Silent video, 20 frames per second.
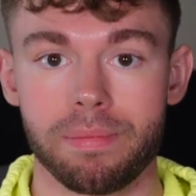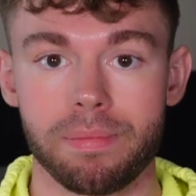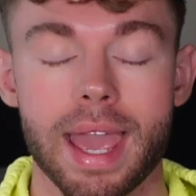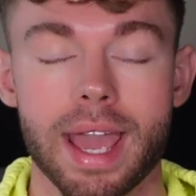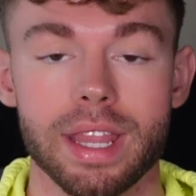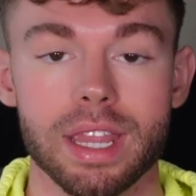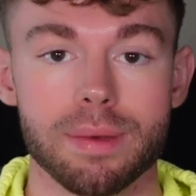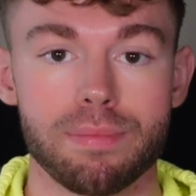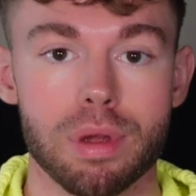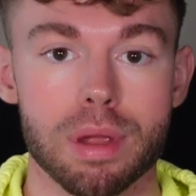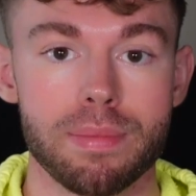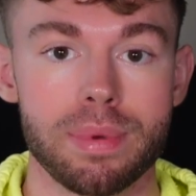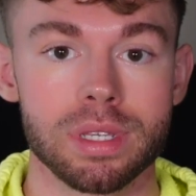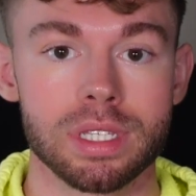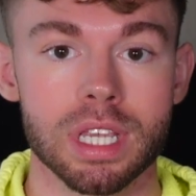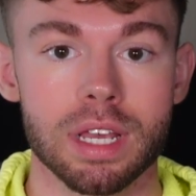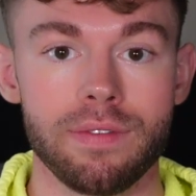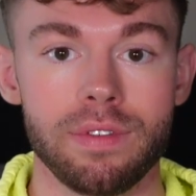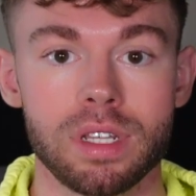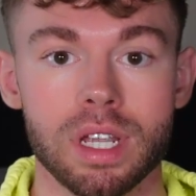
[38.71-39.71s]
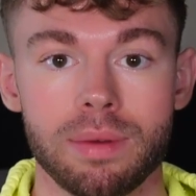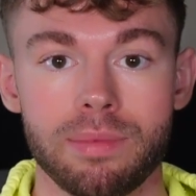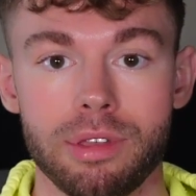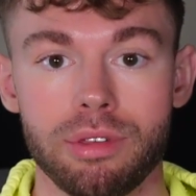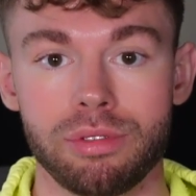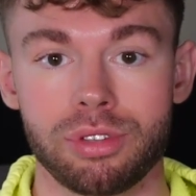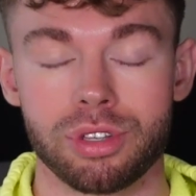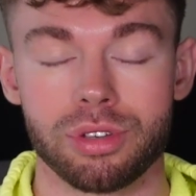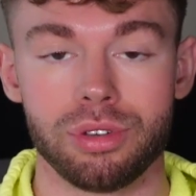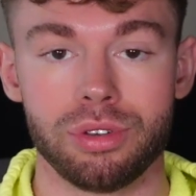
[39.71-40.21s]
And the purpose of a
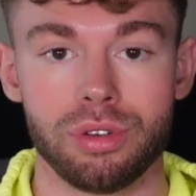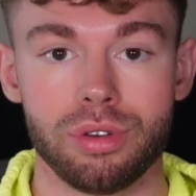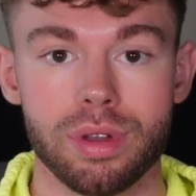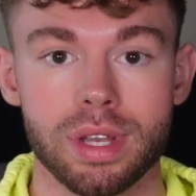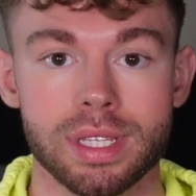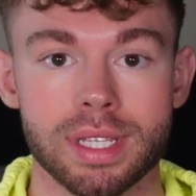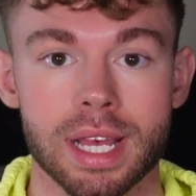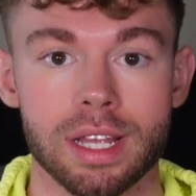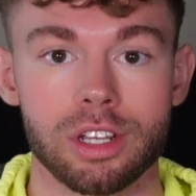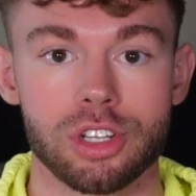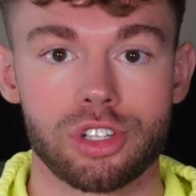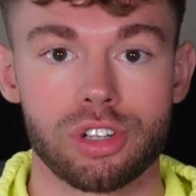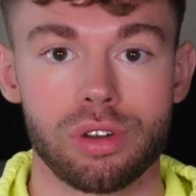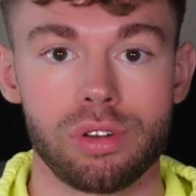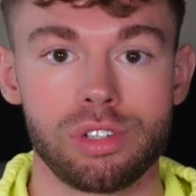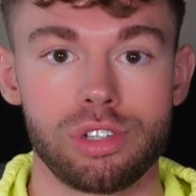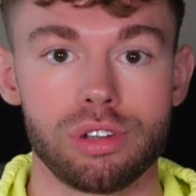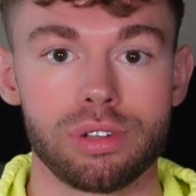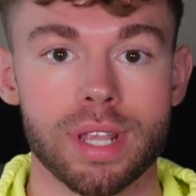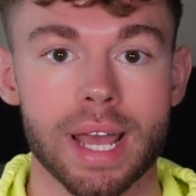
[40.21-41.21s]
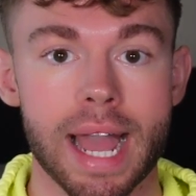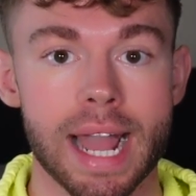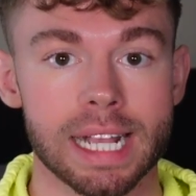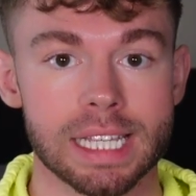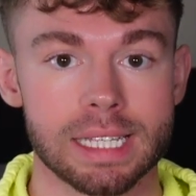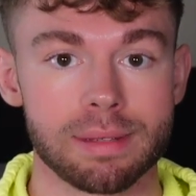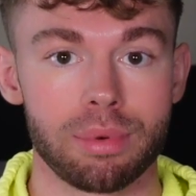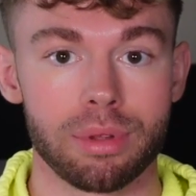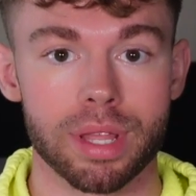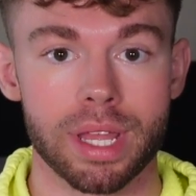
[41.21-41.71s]
W-2 is that it shows your
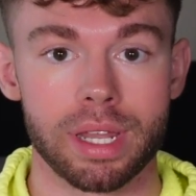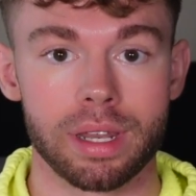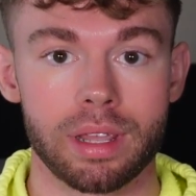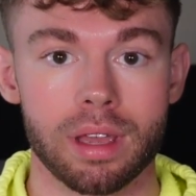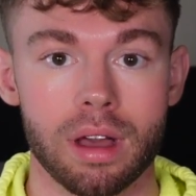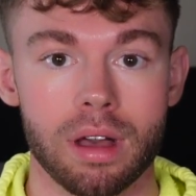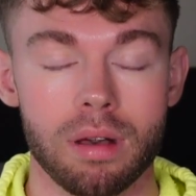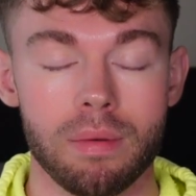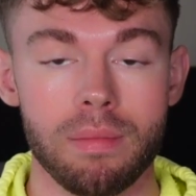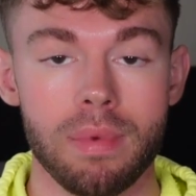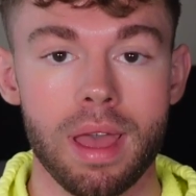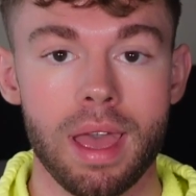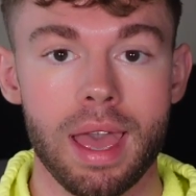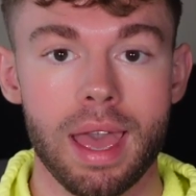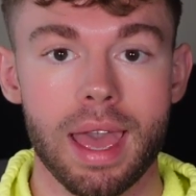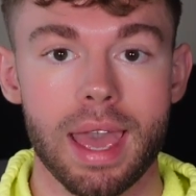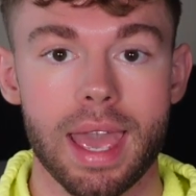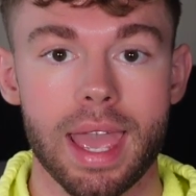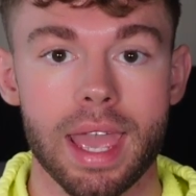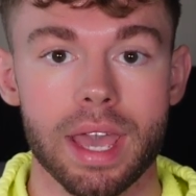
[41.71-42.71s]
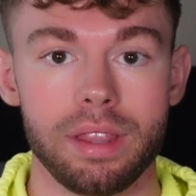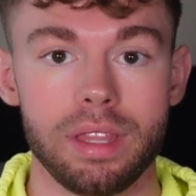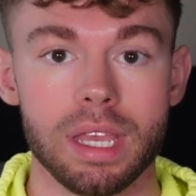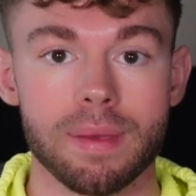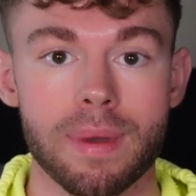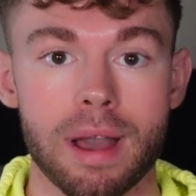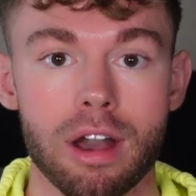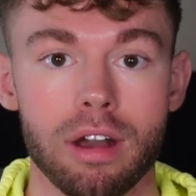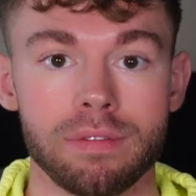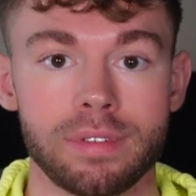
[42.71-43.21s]
taxable income and the
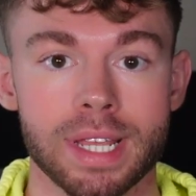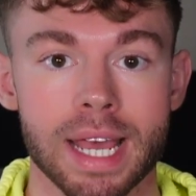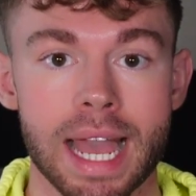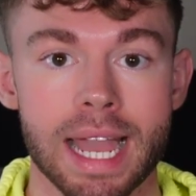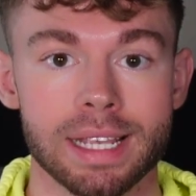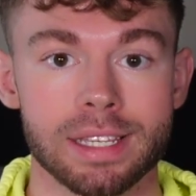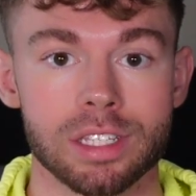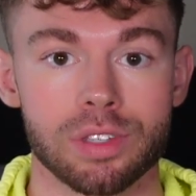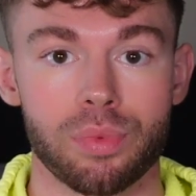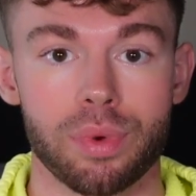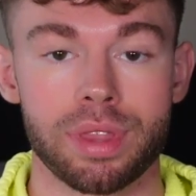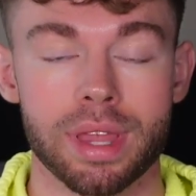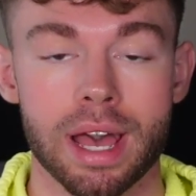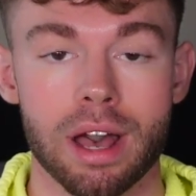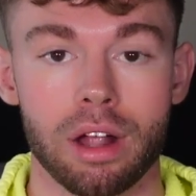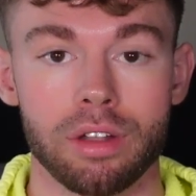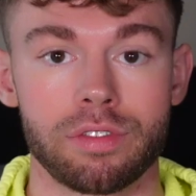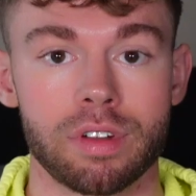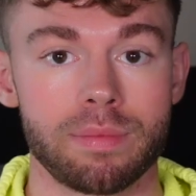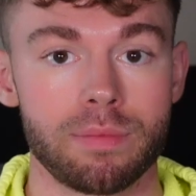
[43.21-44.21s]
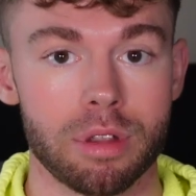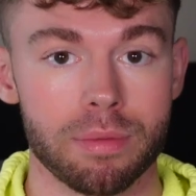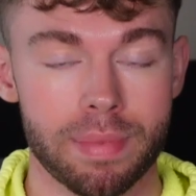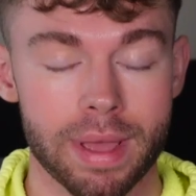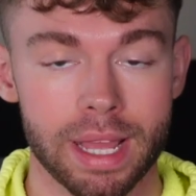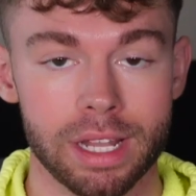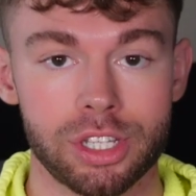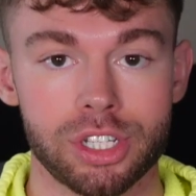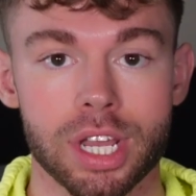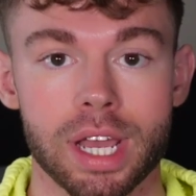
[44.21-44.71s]
amount of taxes withheld from your
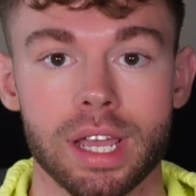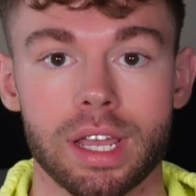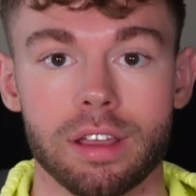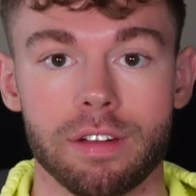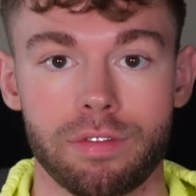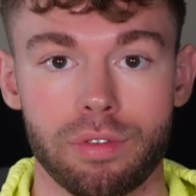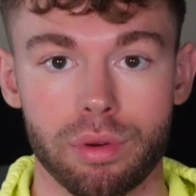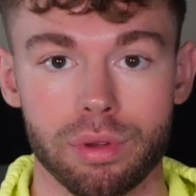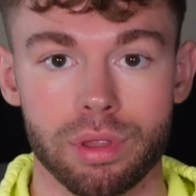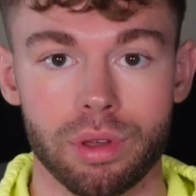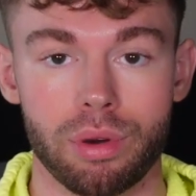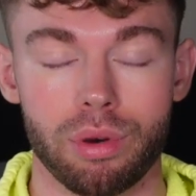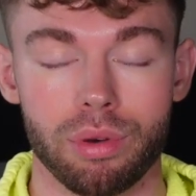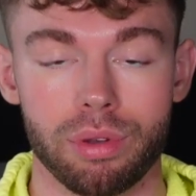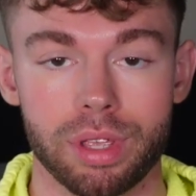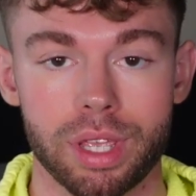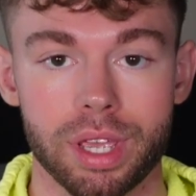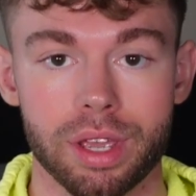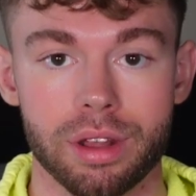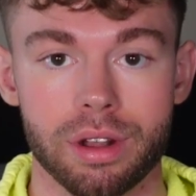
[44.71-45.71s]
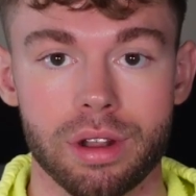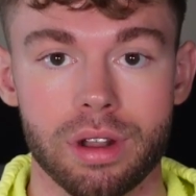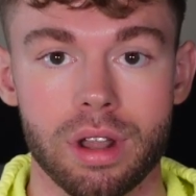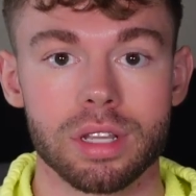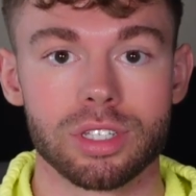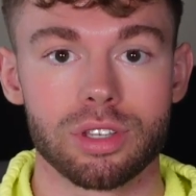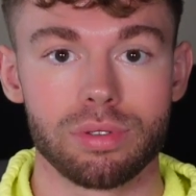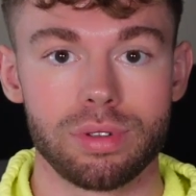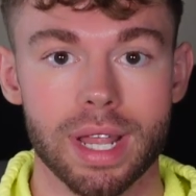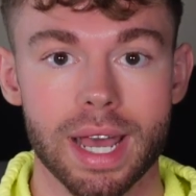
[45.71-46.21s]
paycheck for the whole year.
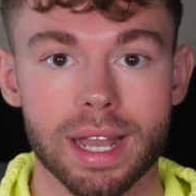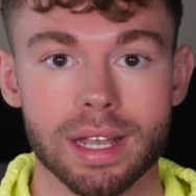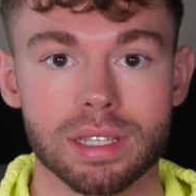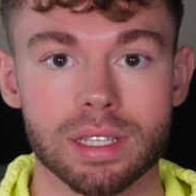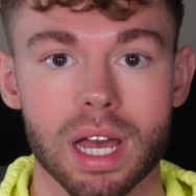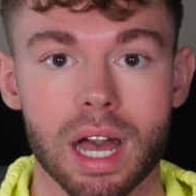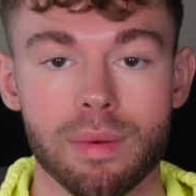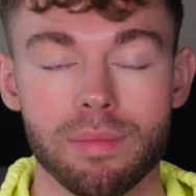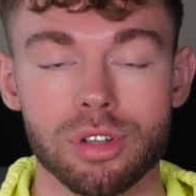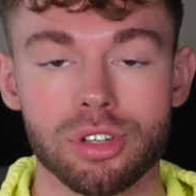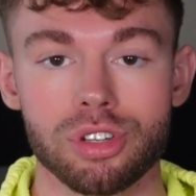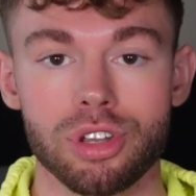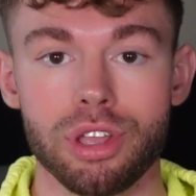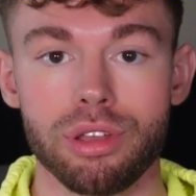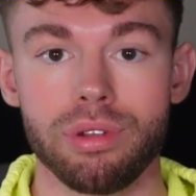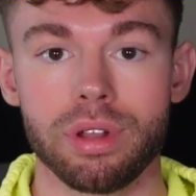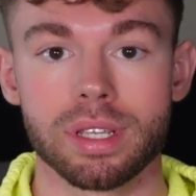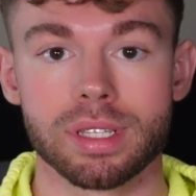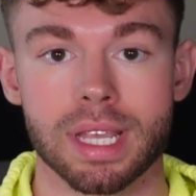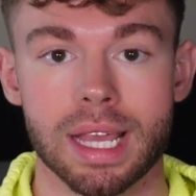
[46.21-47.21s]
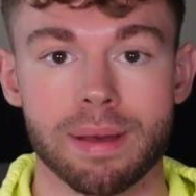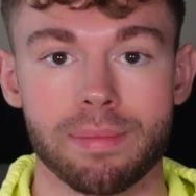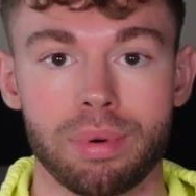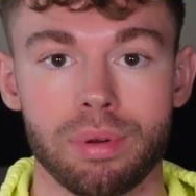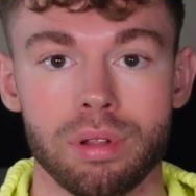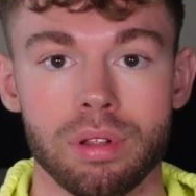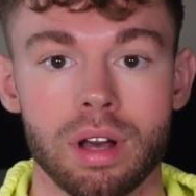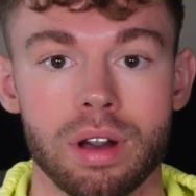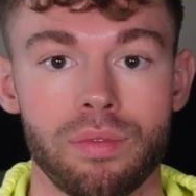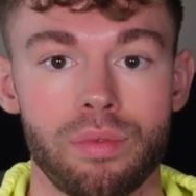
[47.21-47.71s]
So next, I'm gonna show you an
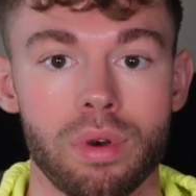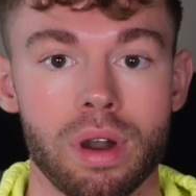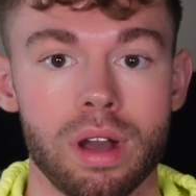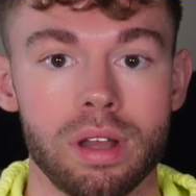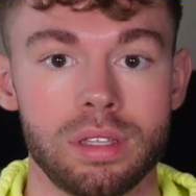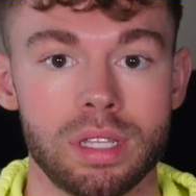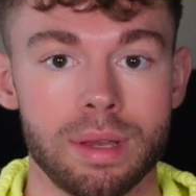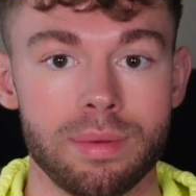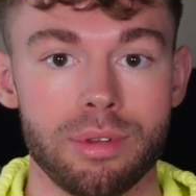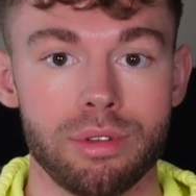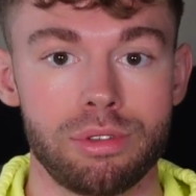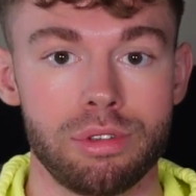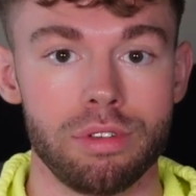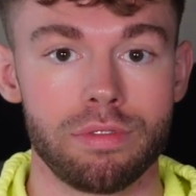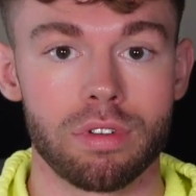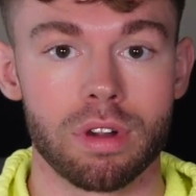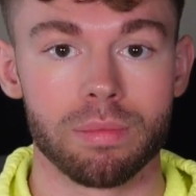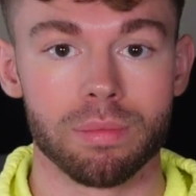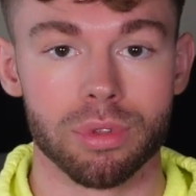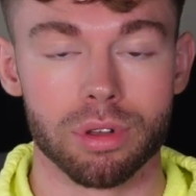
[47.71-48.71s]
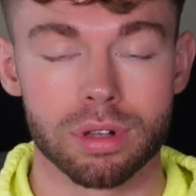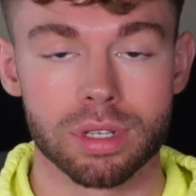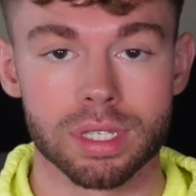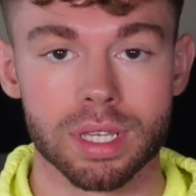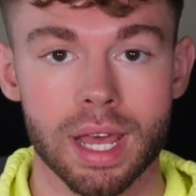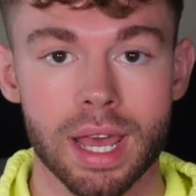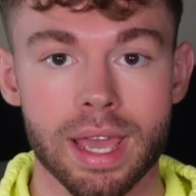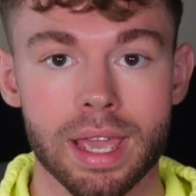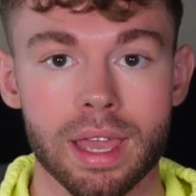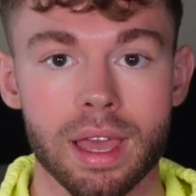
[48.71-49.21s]
example of what a W-2 form looks
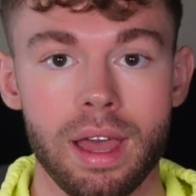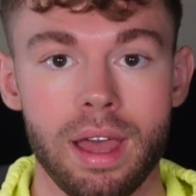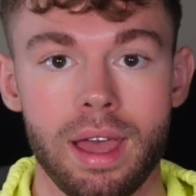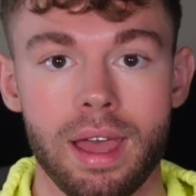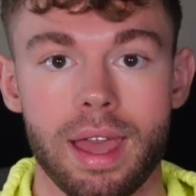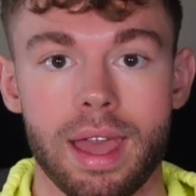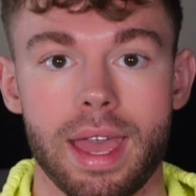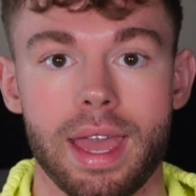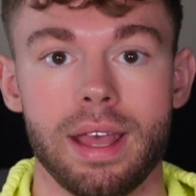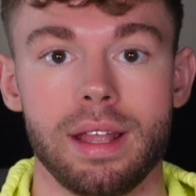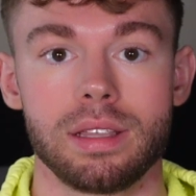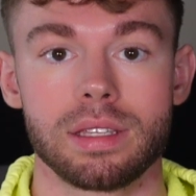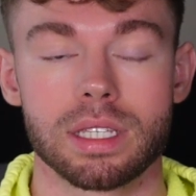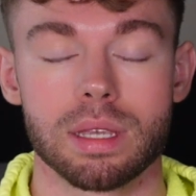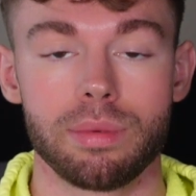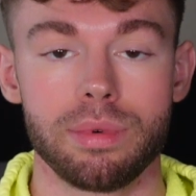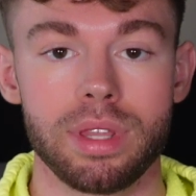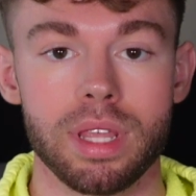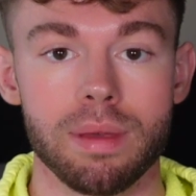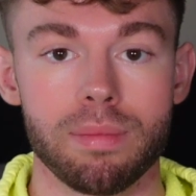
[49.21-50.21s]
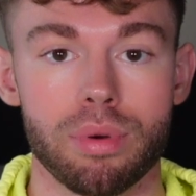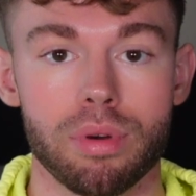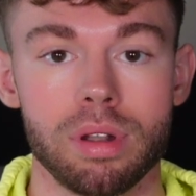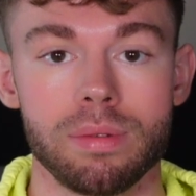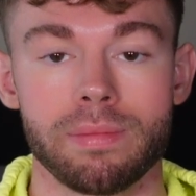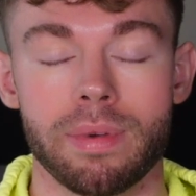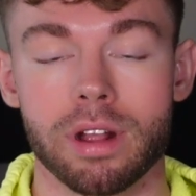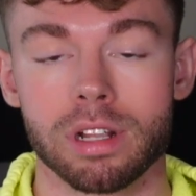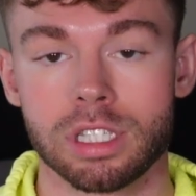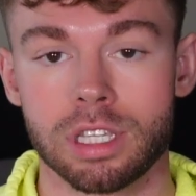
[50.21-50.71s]
like and some of the
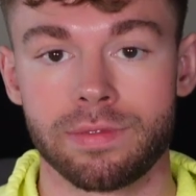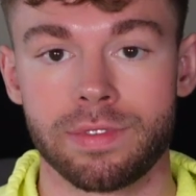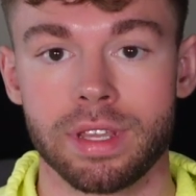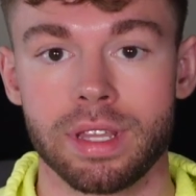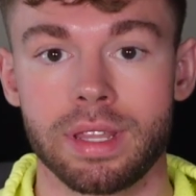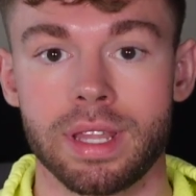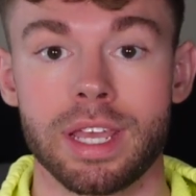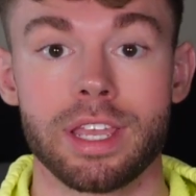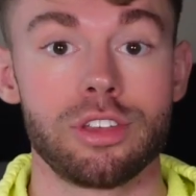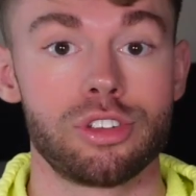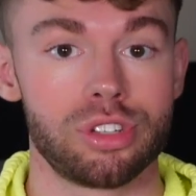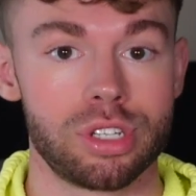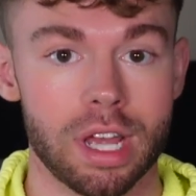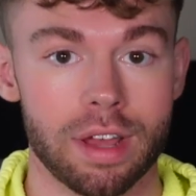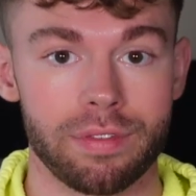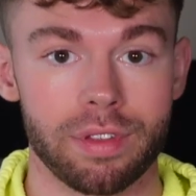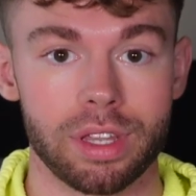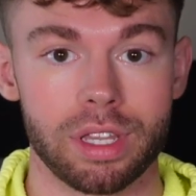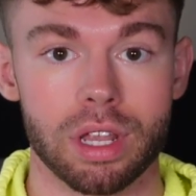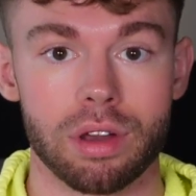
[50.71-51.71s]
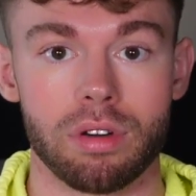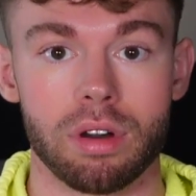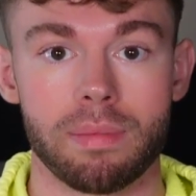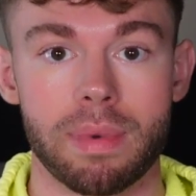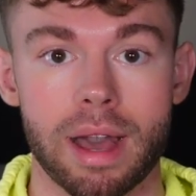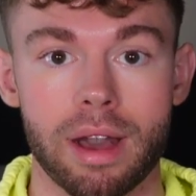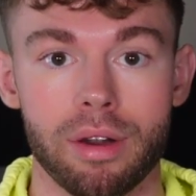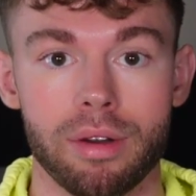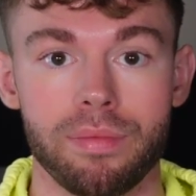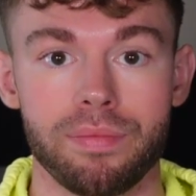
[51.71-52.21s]
important parts of it that you should definitely know
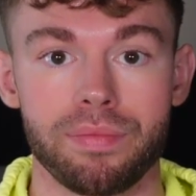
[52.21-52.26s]
about.